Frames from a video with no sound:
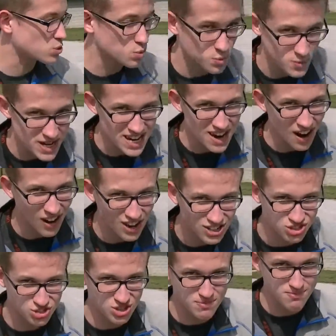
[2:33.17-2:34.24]

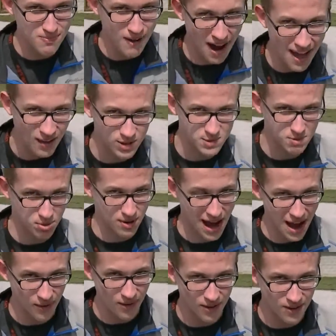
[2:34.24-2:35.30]
300 miles per
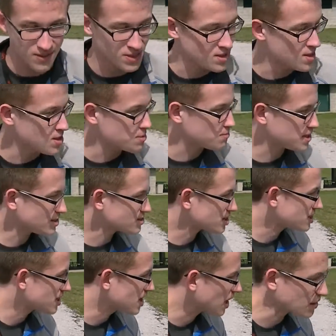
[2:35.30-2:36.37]
hour. But here's the
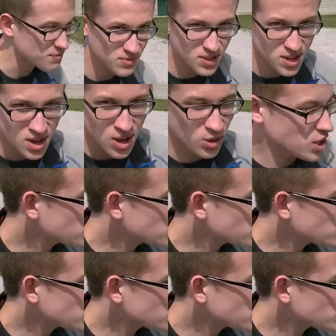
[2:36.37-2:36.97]
thing, look